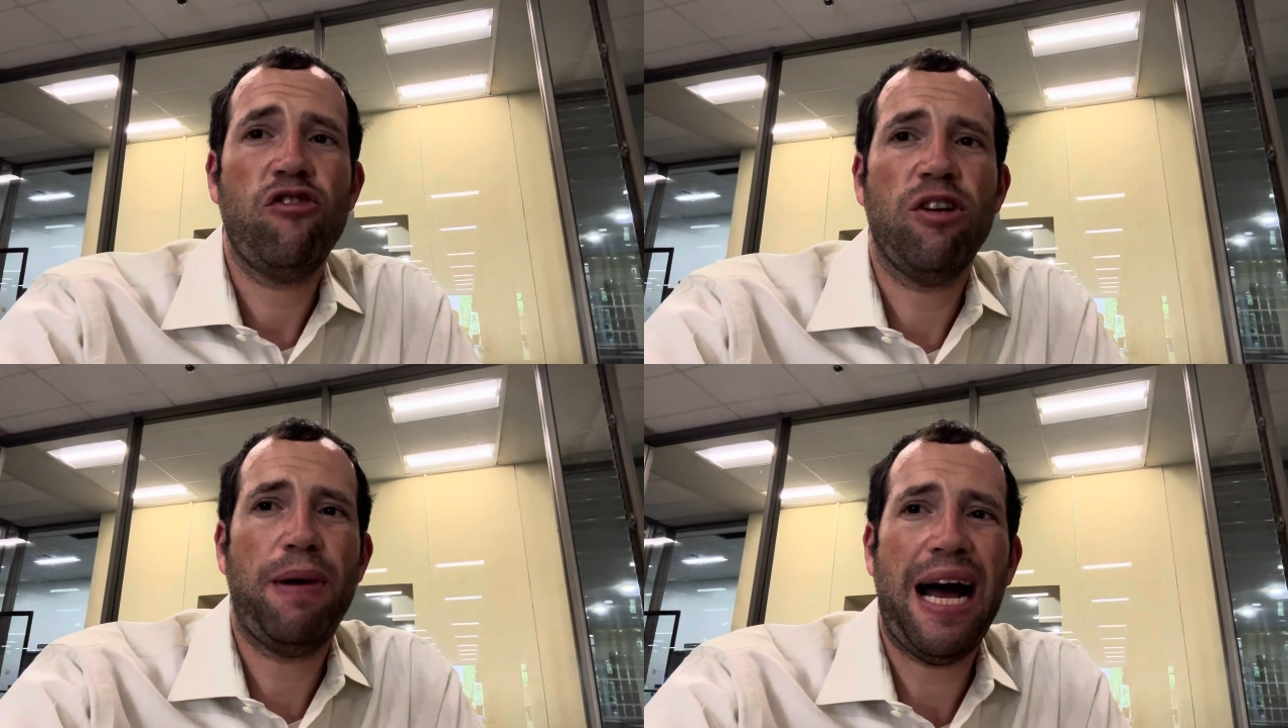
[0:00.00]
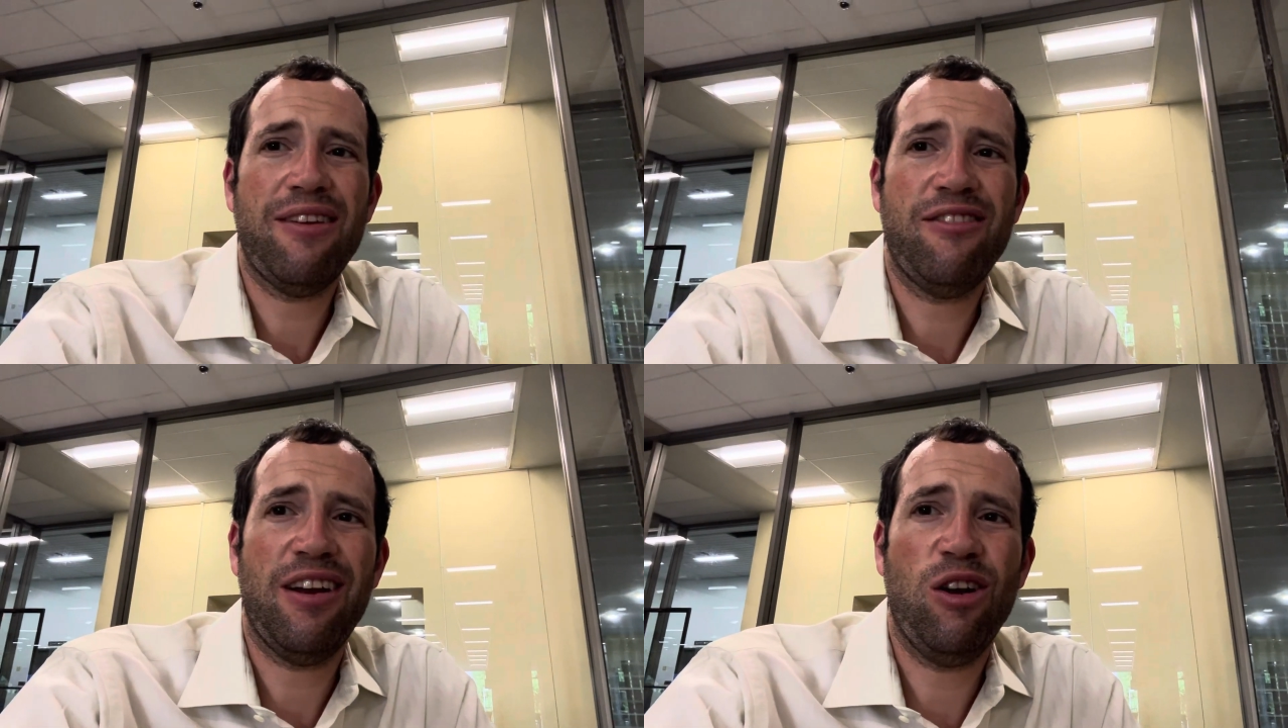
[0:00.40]
Shabbat
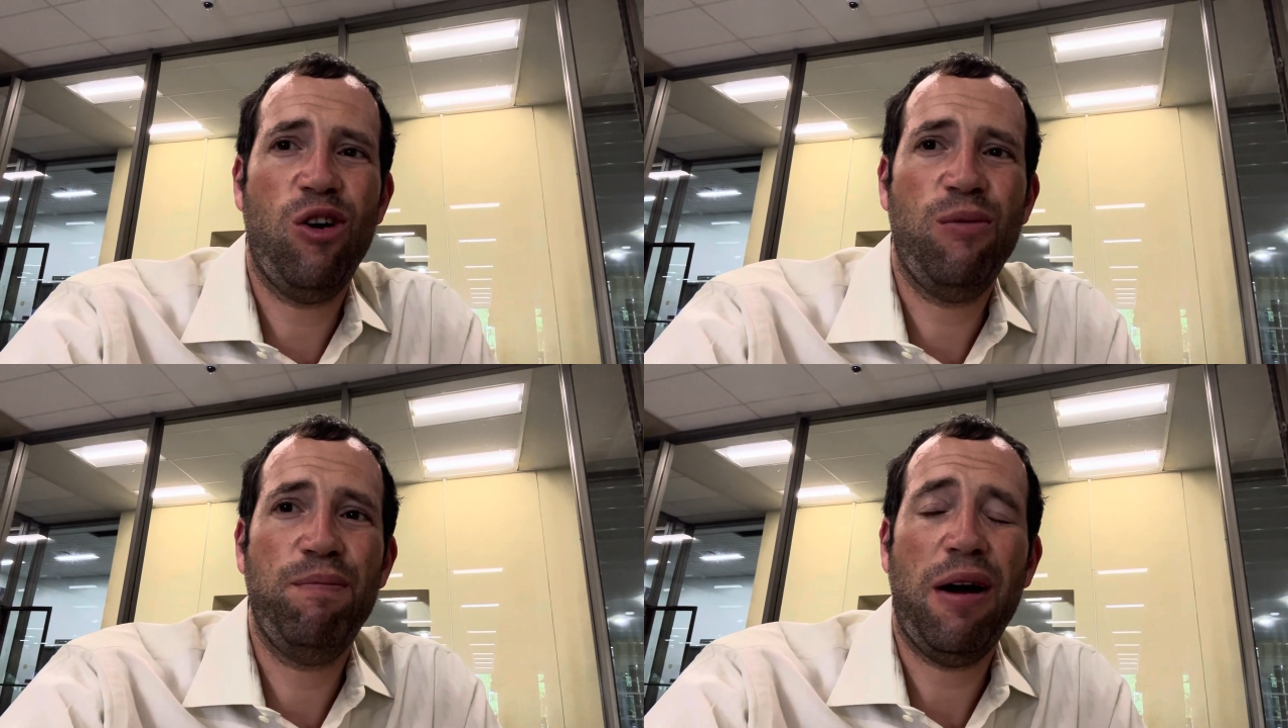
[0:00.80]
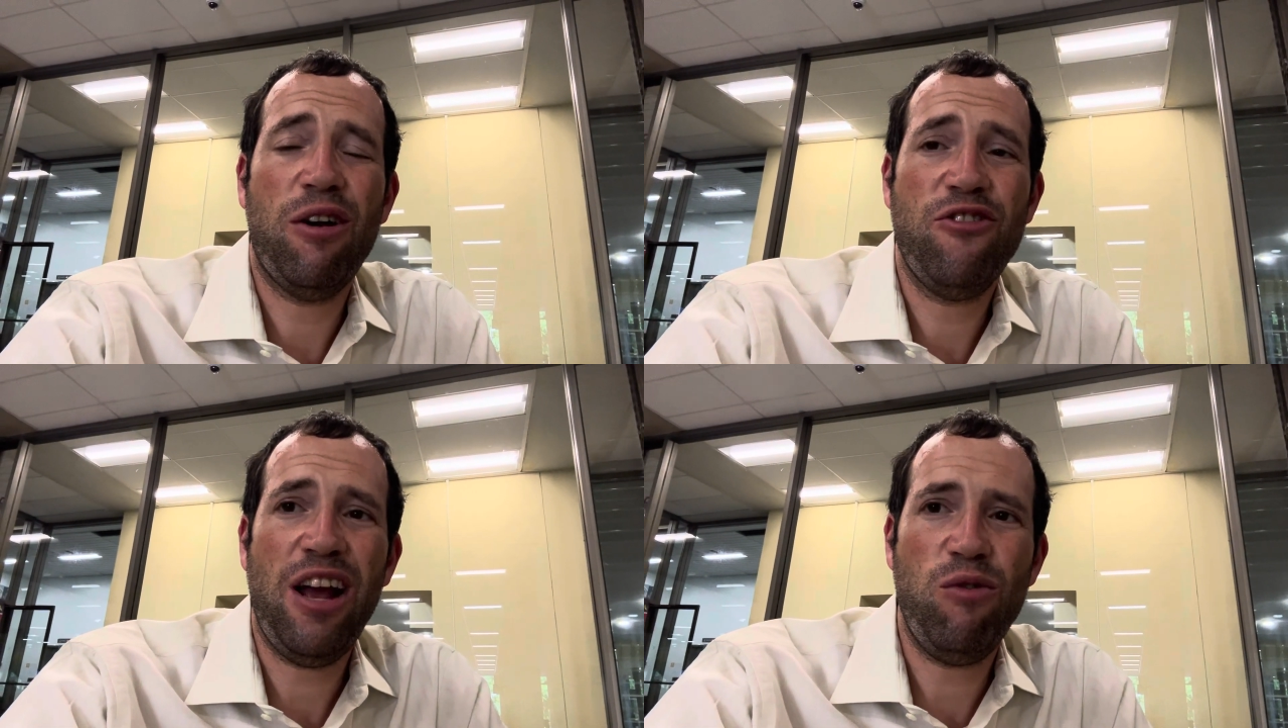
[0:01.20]
Shalom.
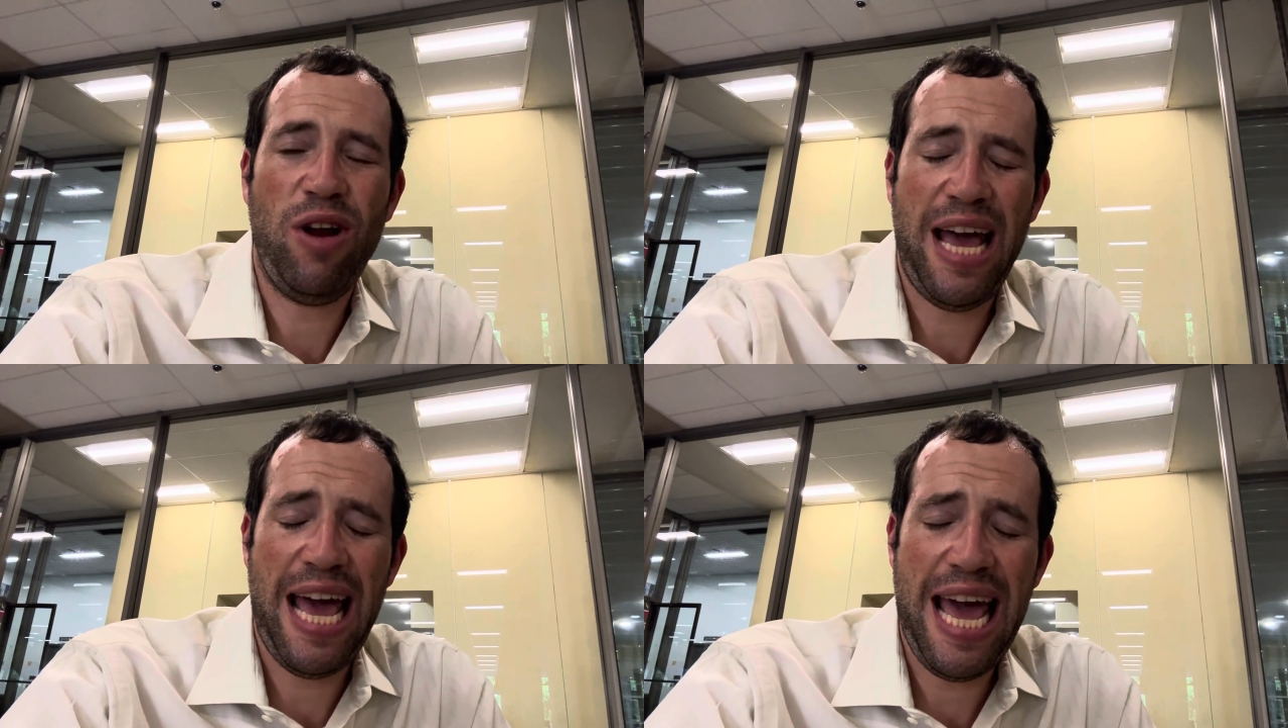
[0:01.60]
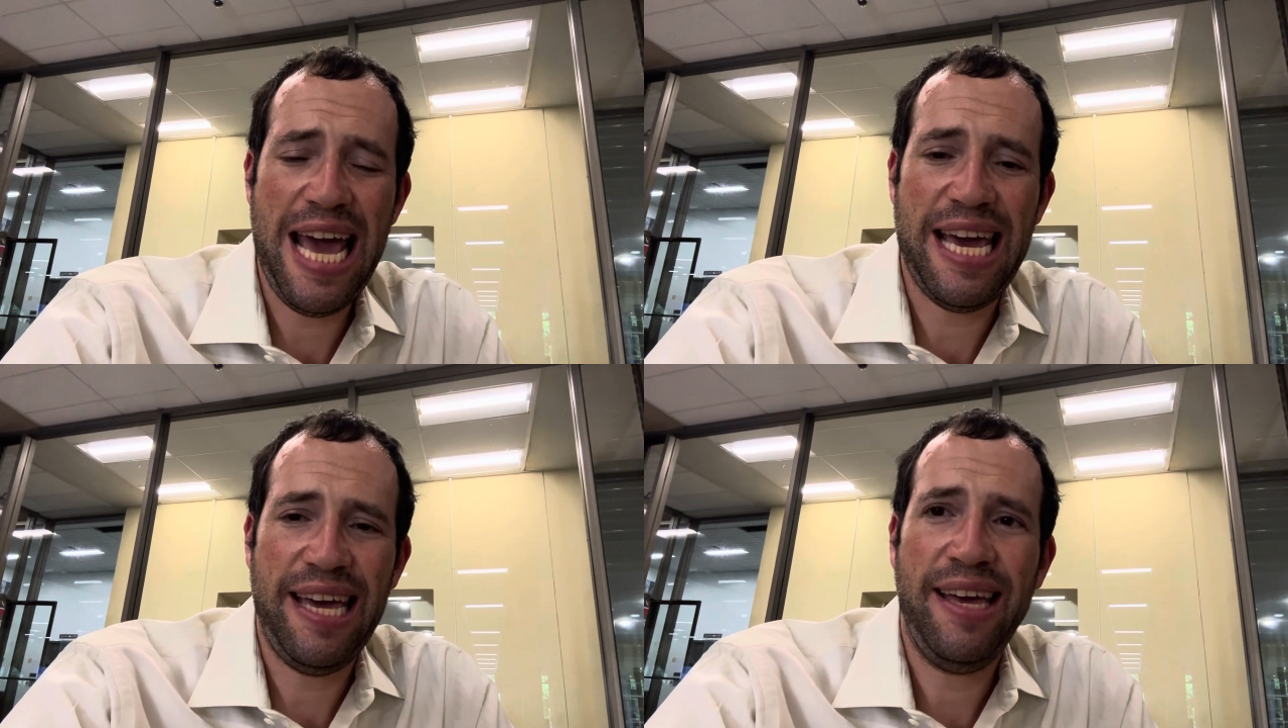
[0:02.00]
Parsha
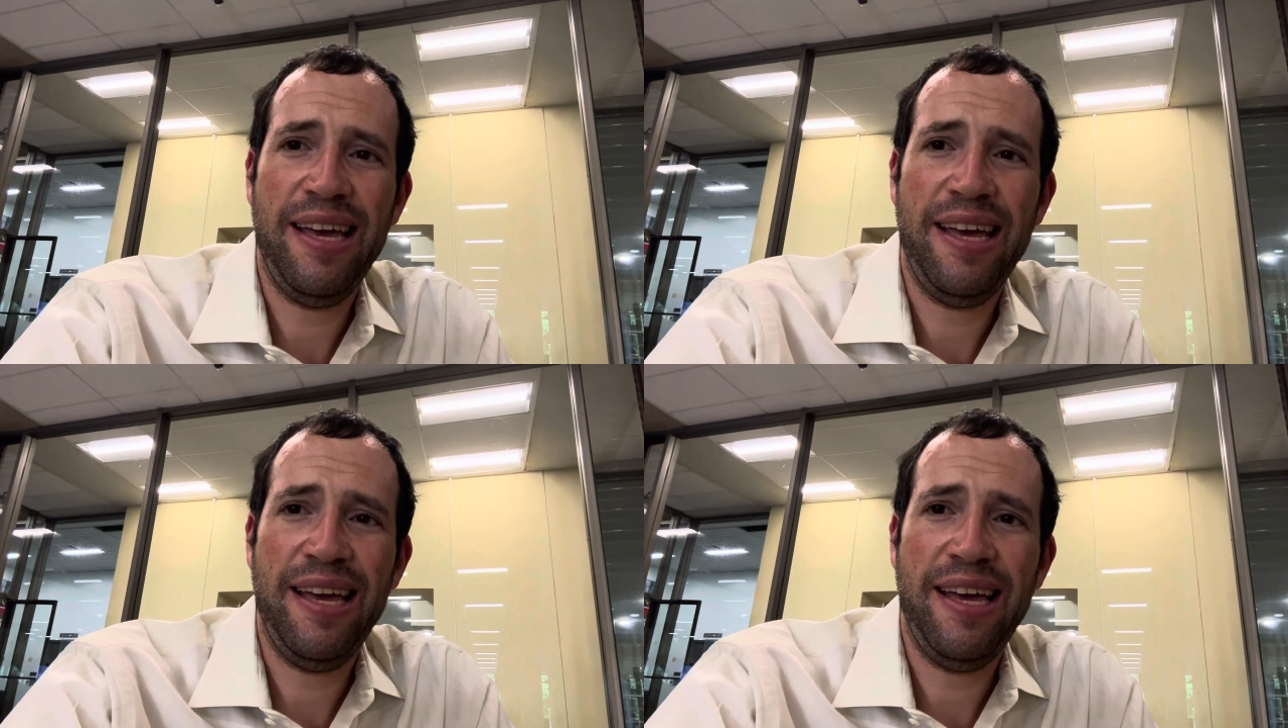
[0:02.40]
Re'eh